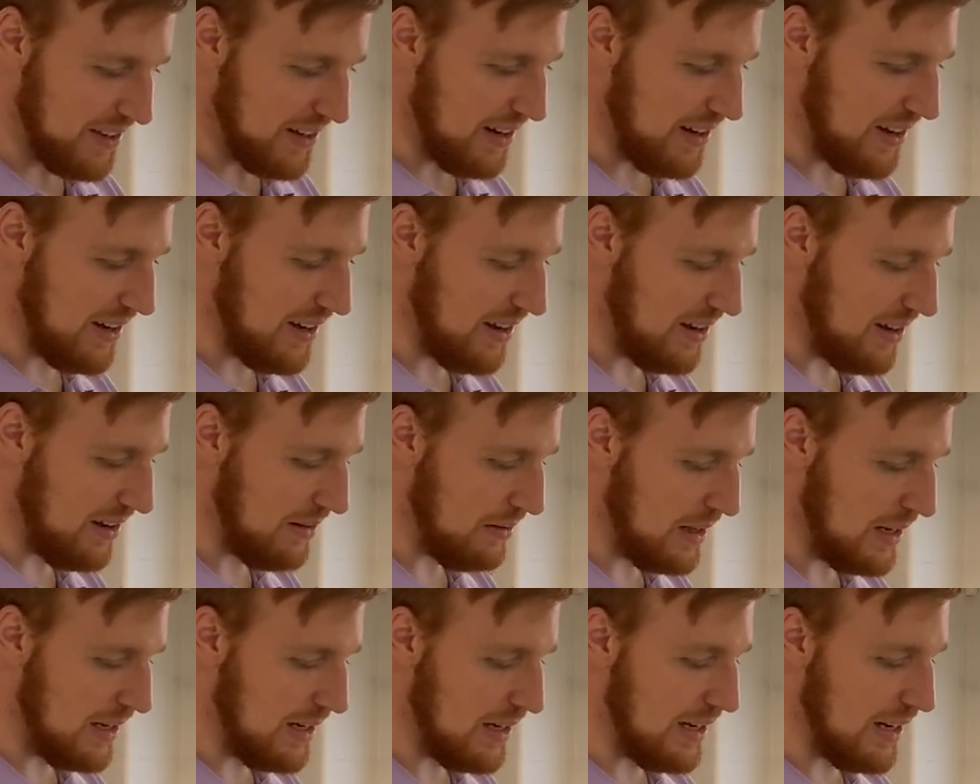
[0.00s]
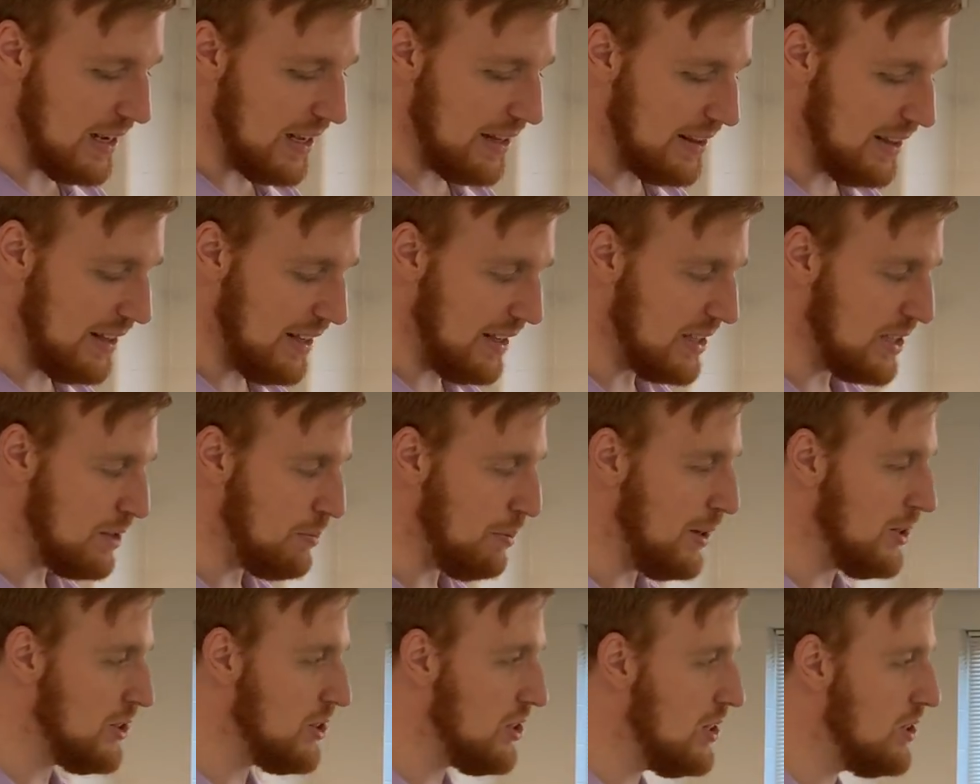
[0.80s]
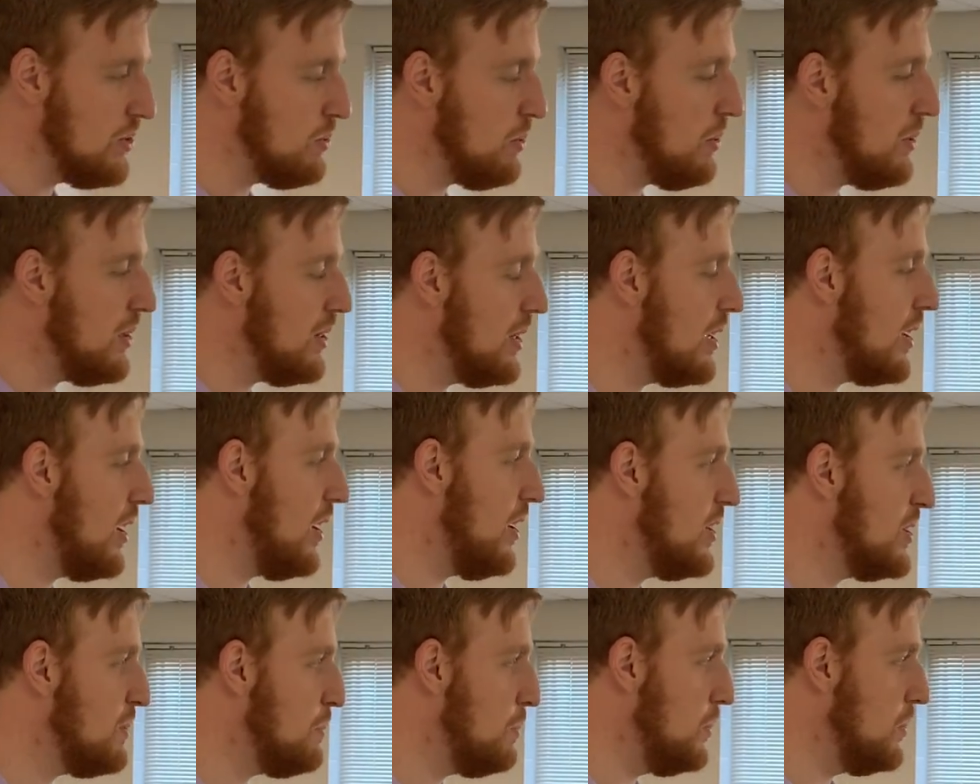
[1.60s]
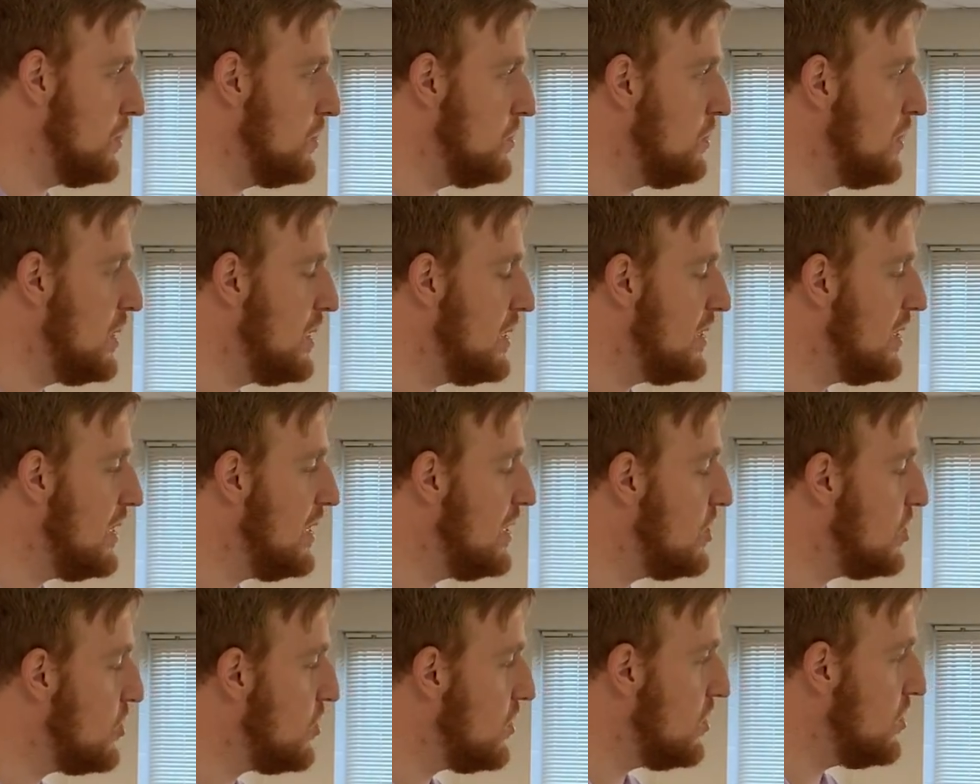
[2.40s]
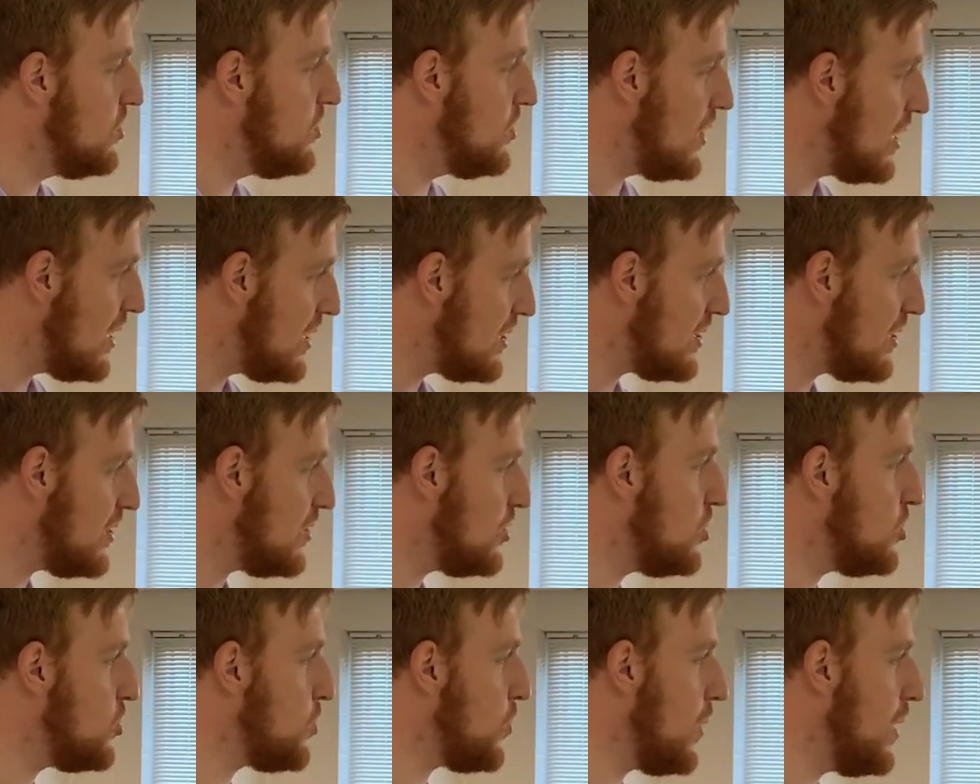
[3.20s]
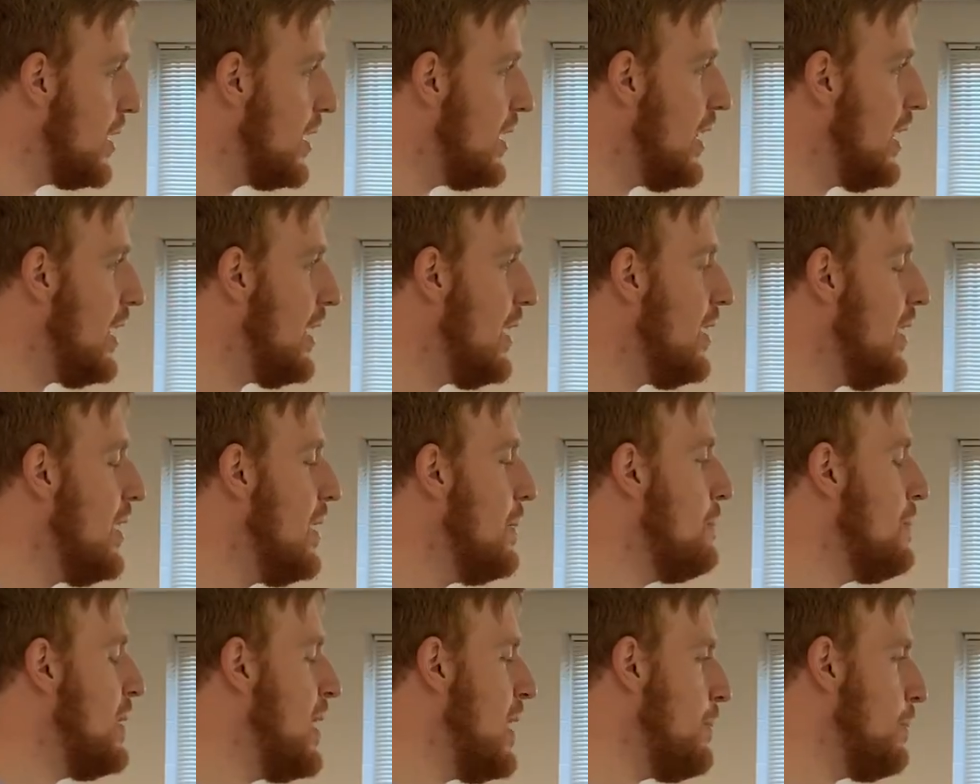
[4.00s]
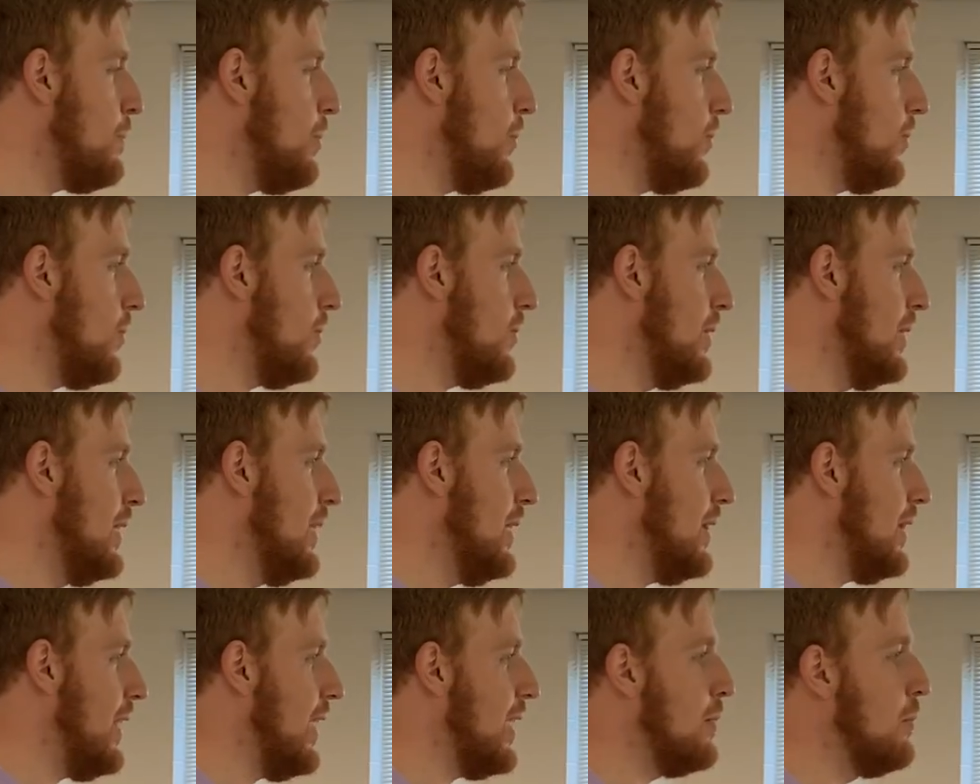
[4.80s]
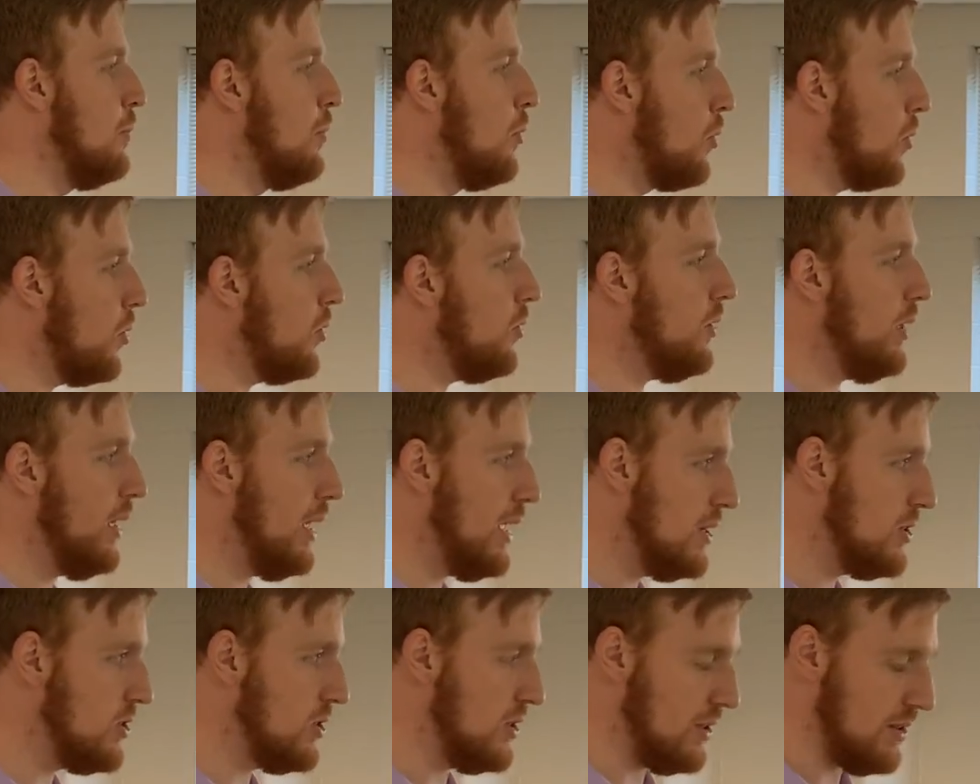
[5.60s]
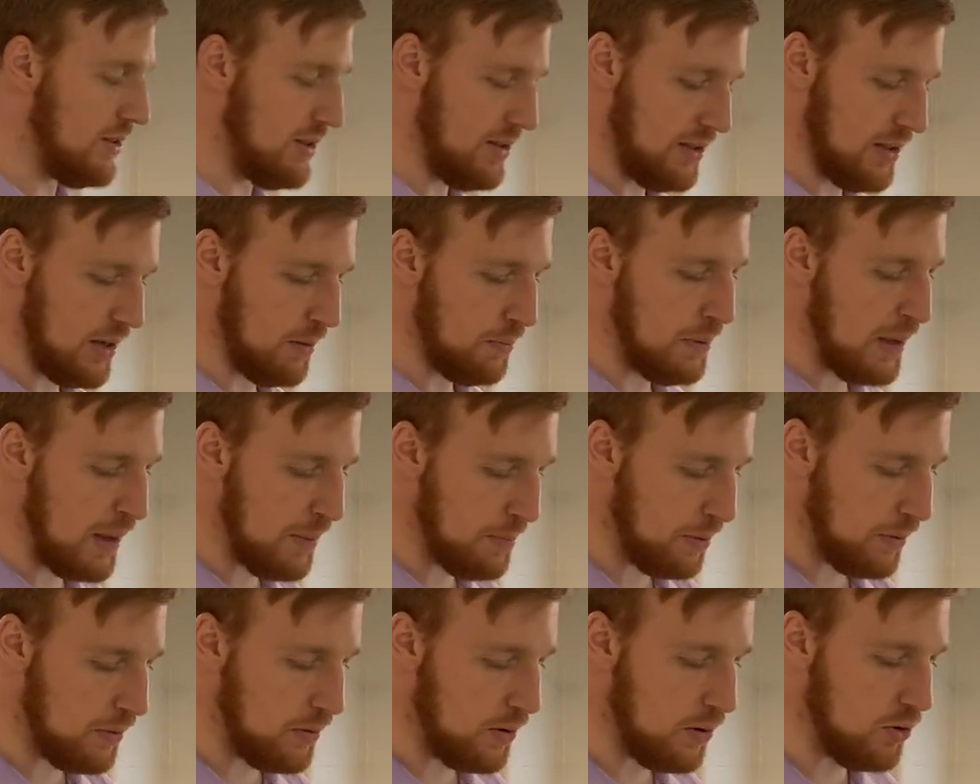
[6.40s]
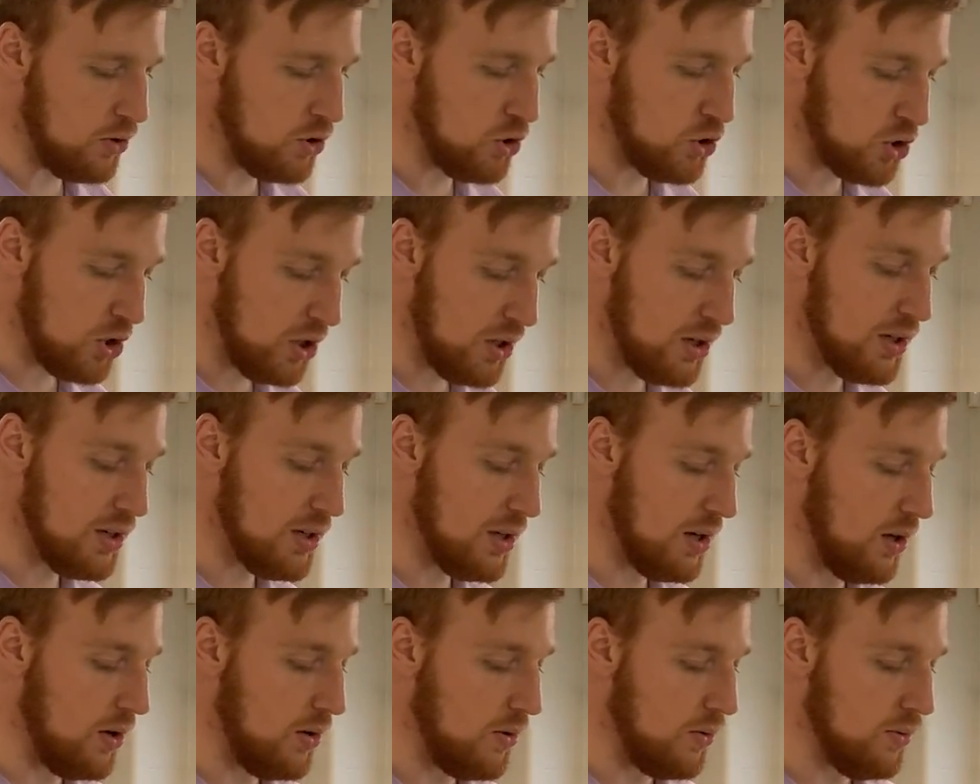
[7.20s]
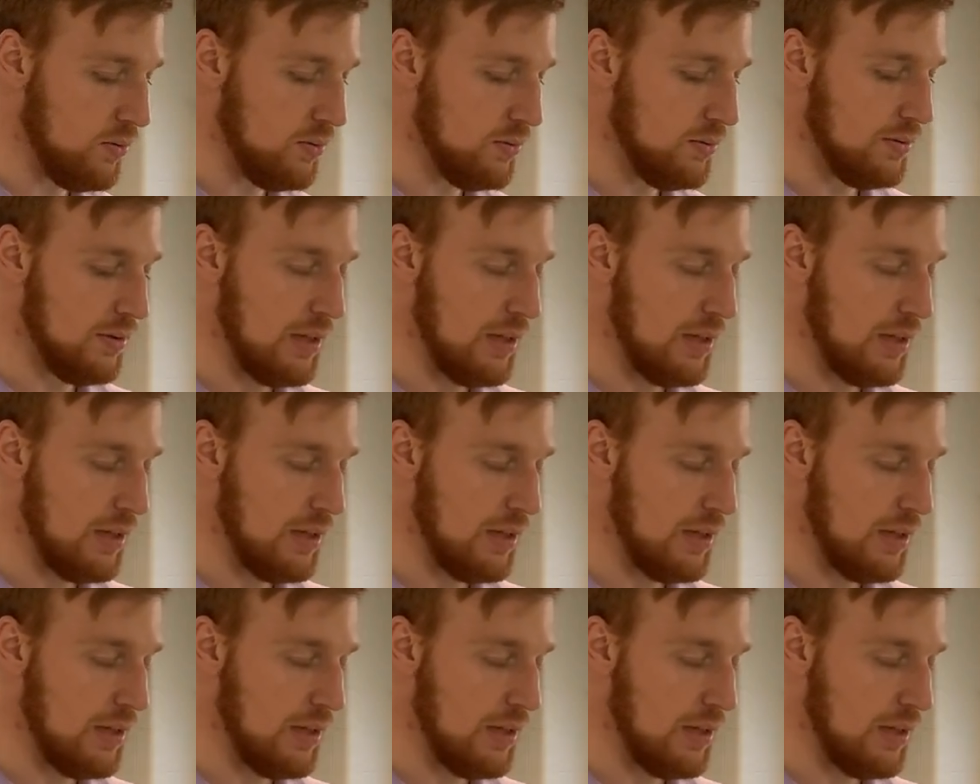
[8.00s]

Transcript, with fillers: And I think especially as we read the Gospels, we see Jesus treating people like moral agents, like people who should know,